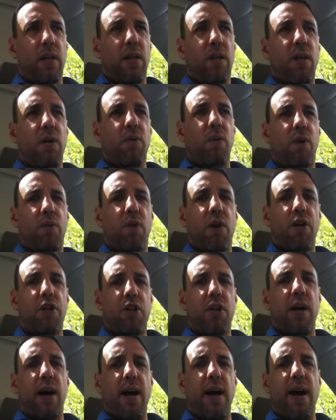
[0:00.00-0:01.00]
the only
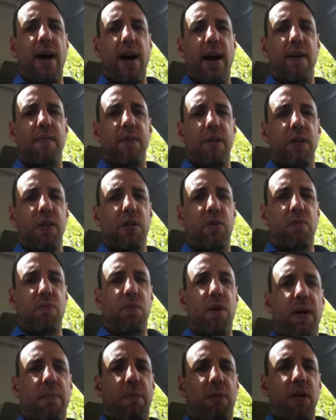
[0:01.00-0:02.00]
question I have is
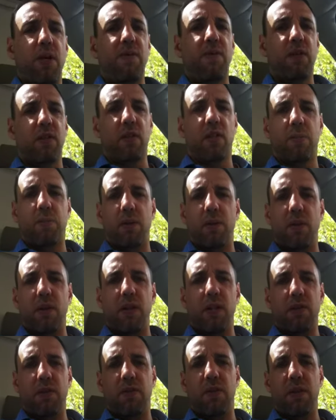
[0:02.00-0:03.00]
my previous
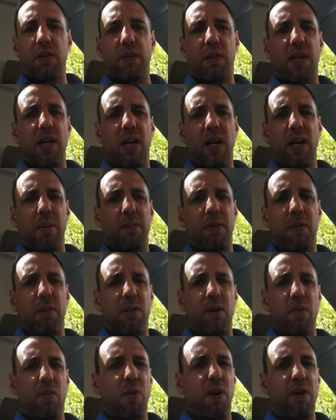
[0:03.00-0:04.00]
experience with these gums is
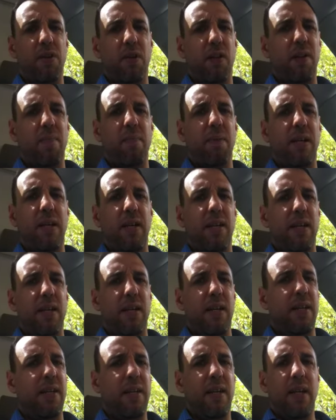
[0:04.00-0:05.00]
it wasn't
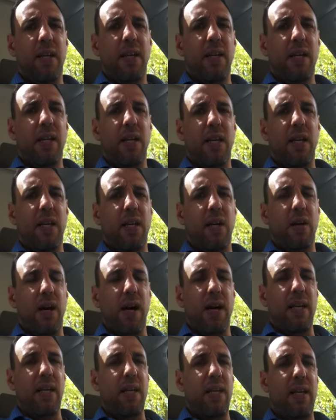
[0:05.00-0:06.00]
immediate. You know,
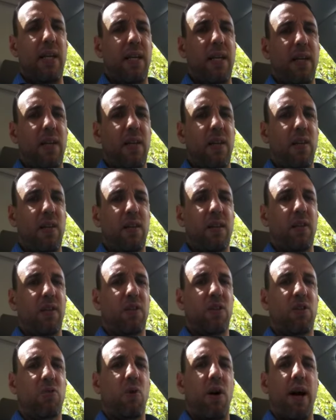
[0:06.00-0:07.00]
I it,
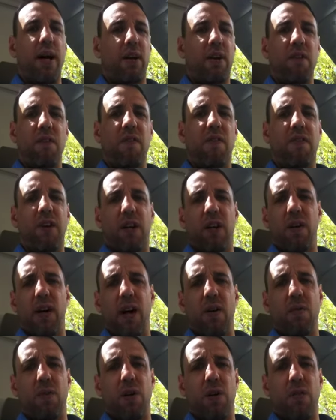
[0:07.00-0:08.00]
this is why I couldn't figure
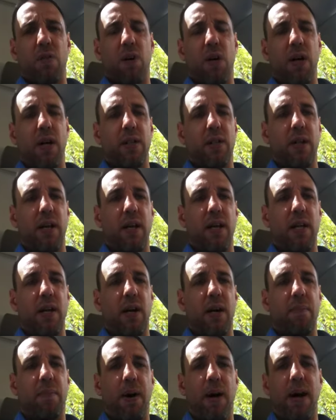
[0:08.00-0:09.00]
out what it was. I, you
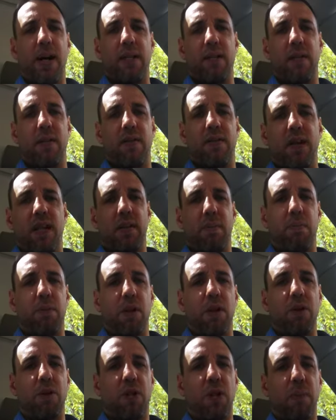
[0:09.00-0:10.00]
know, I'm positive that the
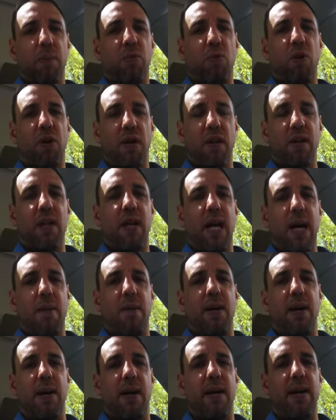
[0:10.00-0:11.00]
blow tubes were
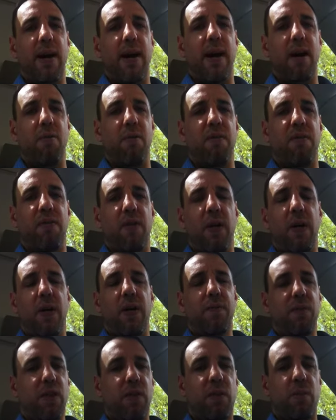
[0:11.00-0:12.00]
contaminated now with
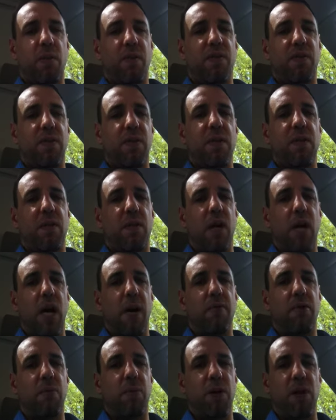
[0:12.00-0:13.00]
something from these
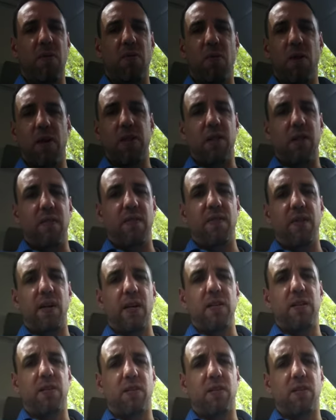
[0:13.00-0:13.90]
gums, but it wasn't very